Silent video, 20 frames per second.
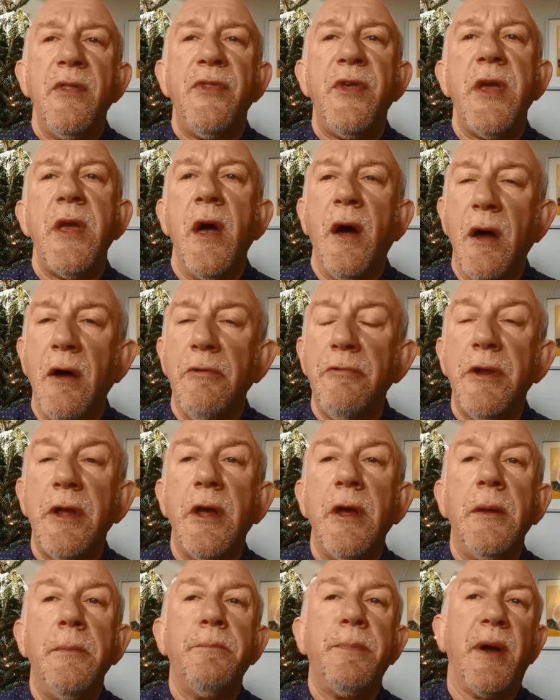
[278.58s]
The
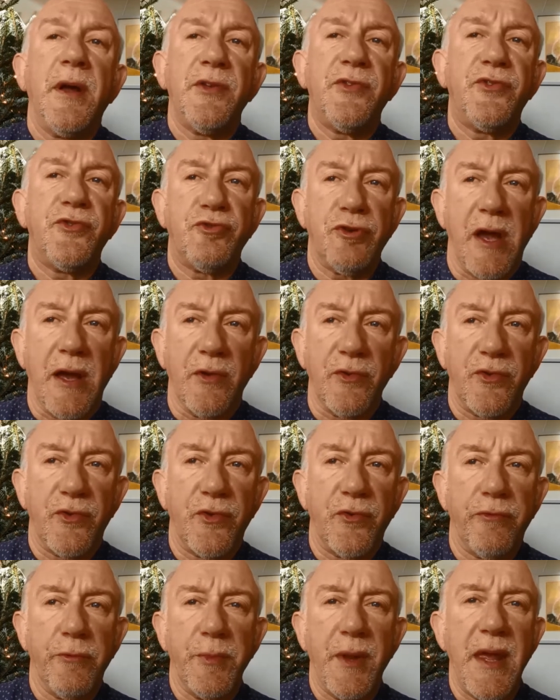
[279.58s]
aria by
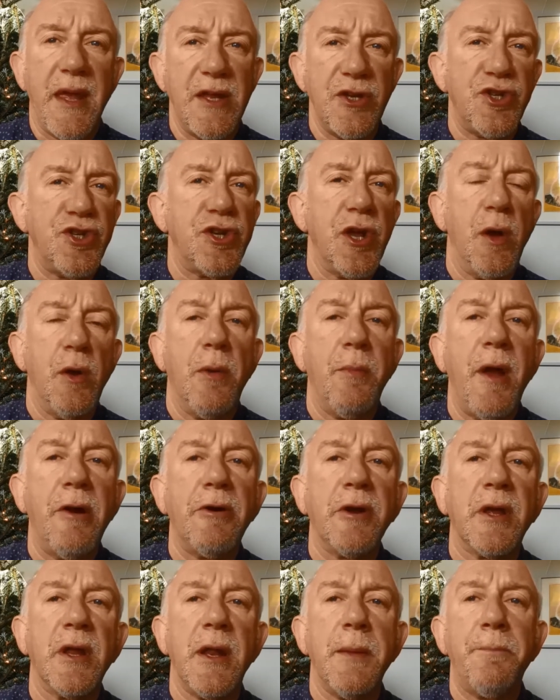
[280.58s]
Strauss from the hit show
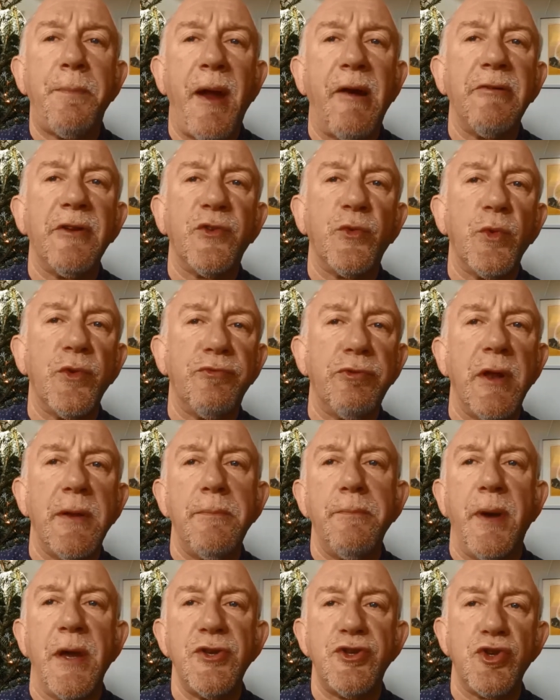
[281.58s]
American in Paris was
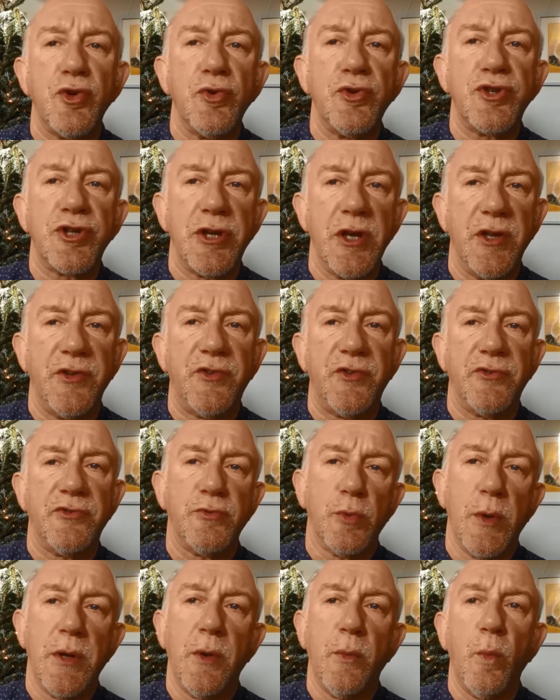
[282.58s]
written by George
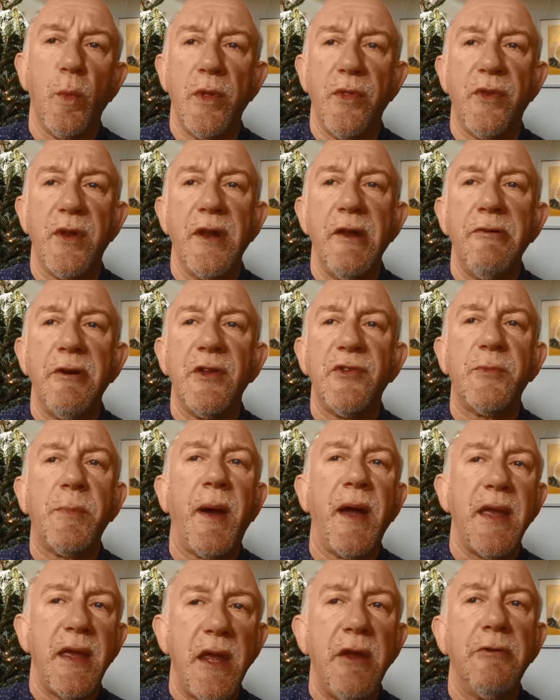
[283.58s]
Gershwin with lyrics
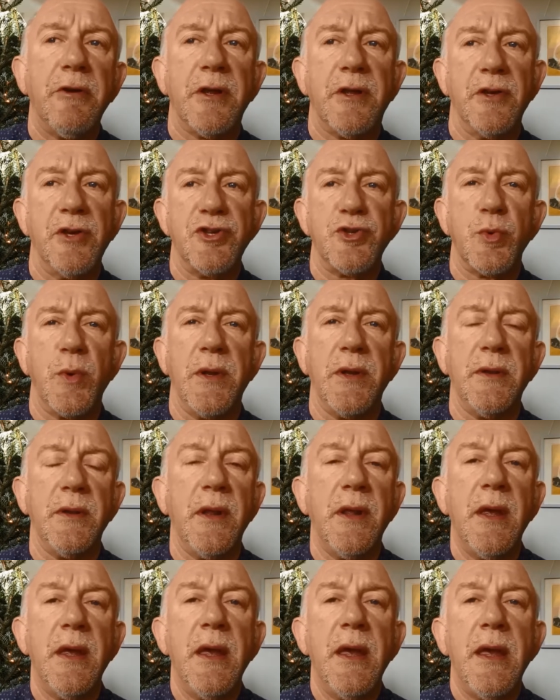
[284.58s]
by Ira Gershwin.
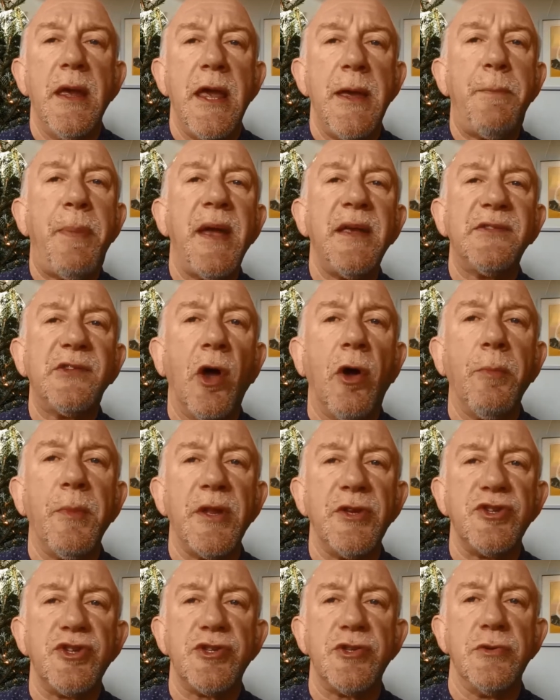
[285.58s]
It pays
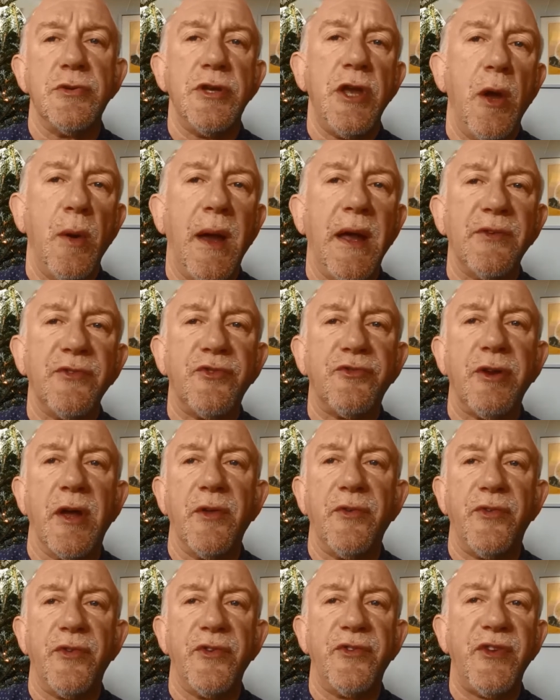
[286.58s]
homage to Johann
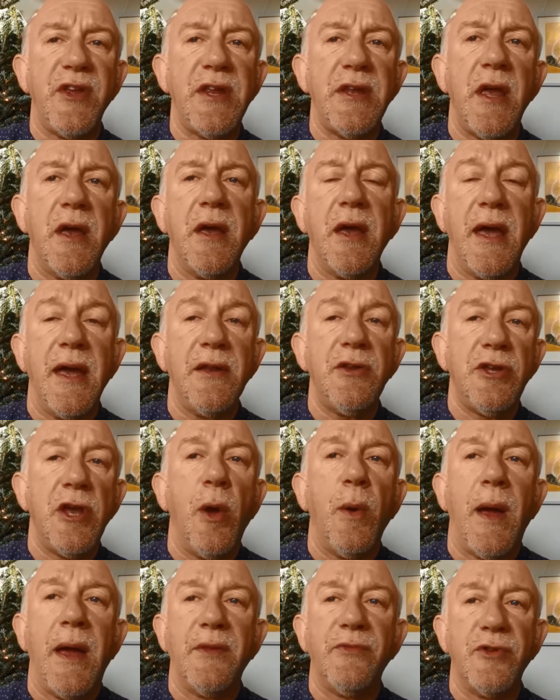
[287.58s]
Strauss the Senior and
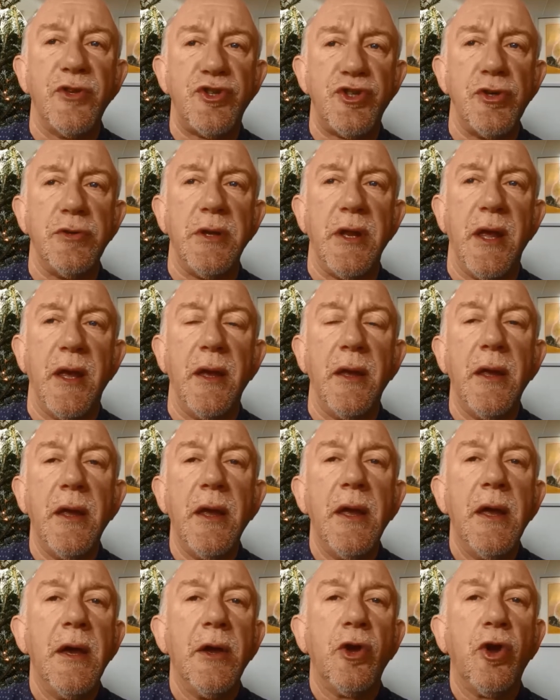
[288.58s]
Johann the Junior,
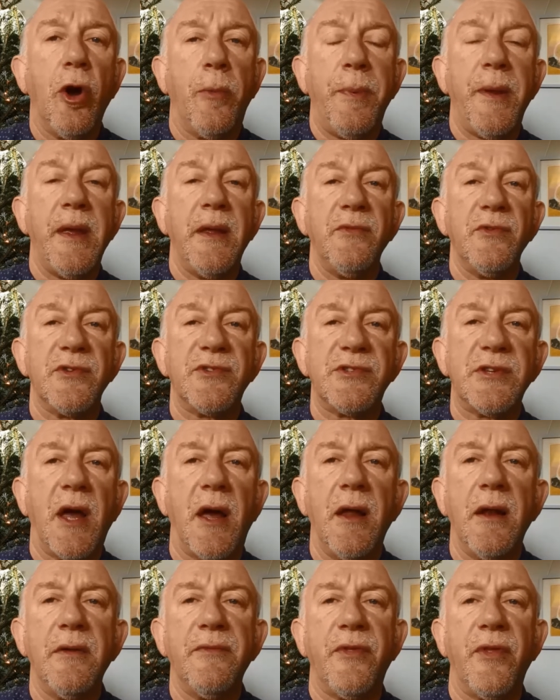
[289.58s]
copying the
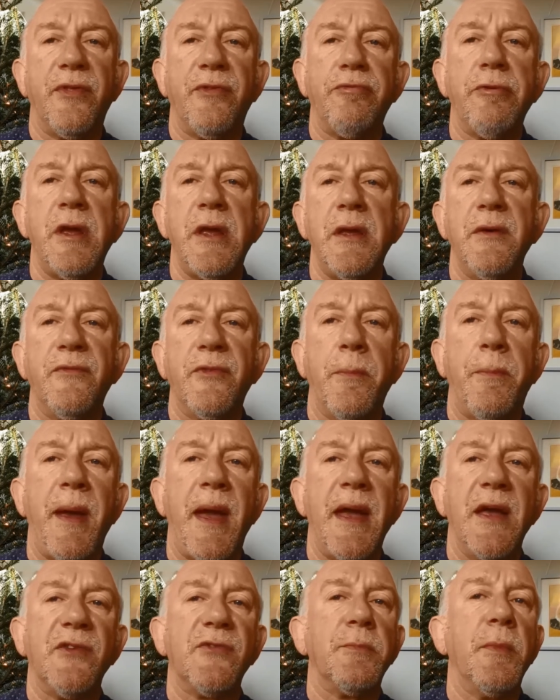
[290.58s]
style of the three of the
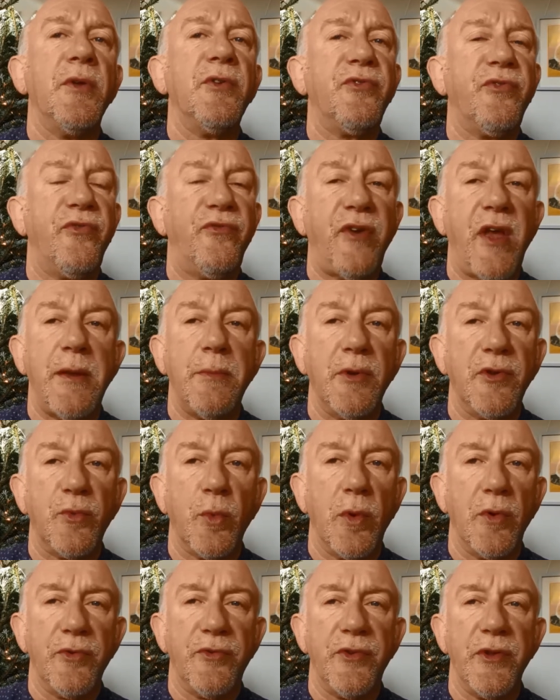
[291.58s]
pair's most
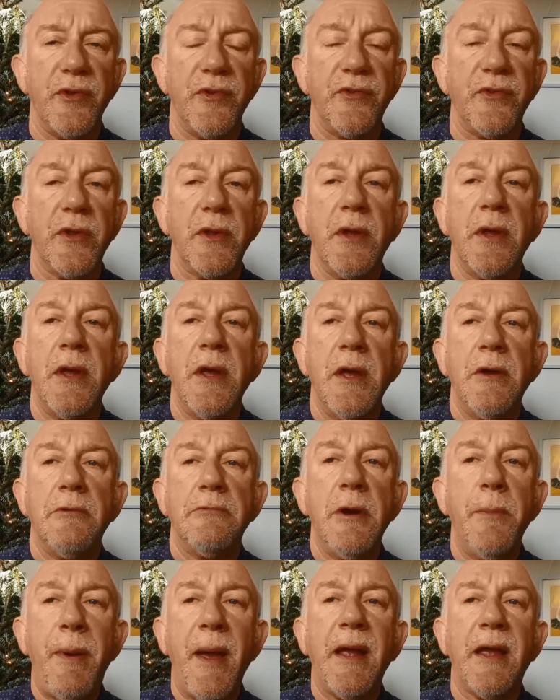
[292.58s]
famous waltzes.
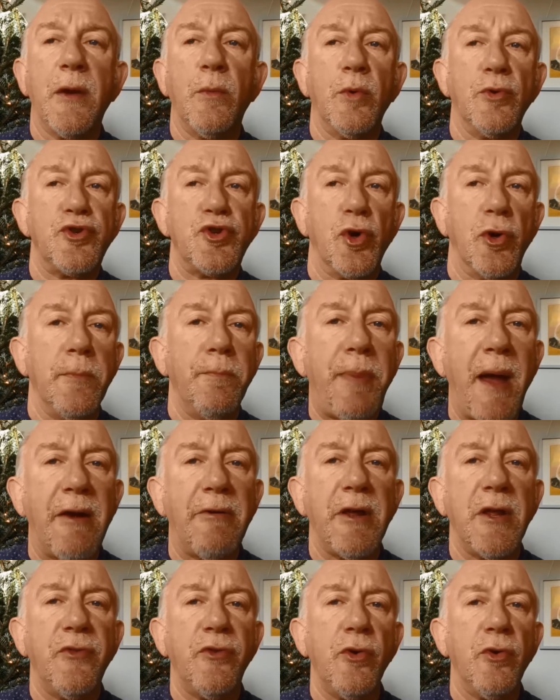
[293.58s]
Rebecca will join
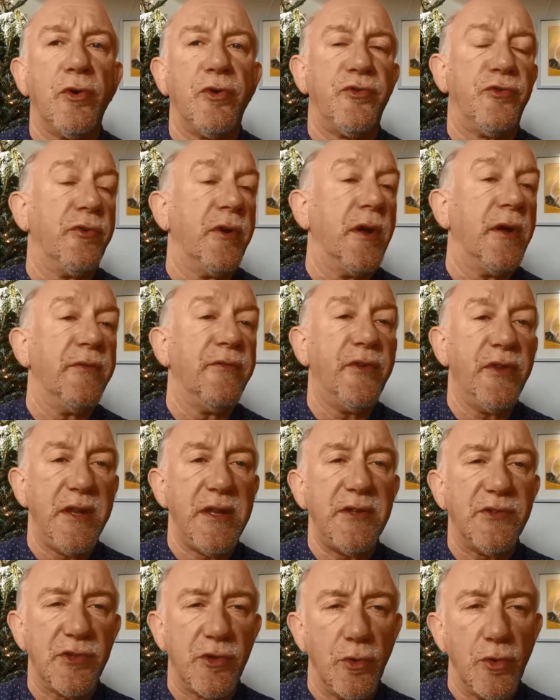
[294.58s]
Barry and the orchestra for
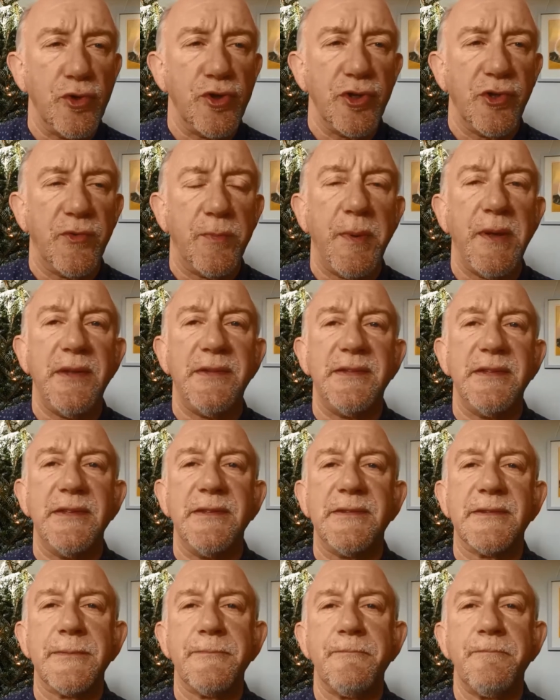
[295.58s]
these gorgeous
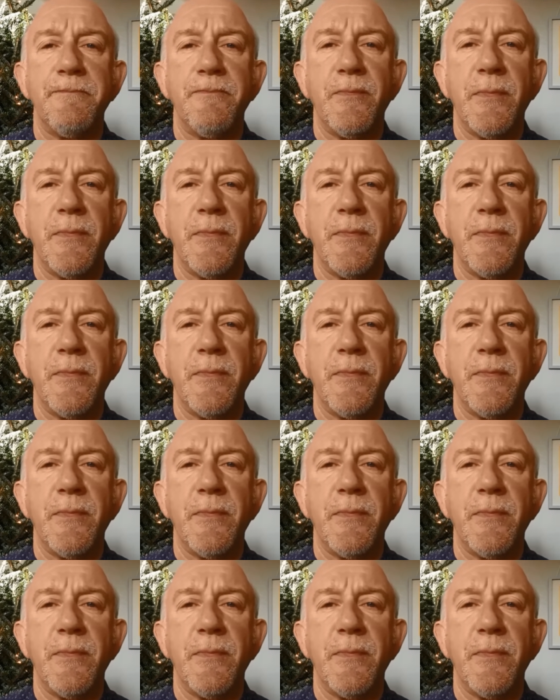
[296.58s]
pieces.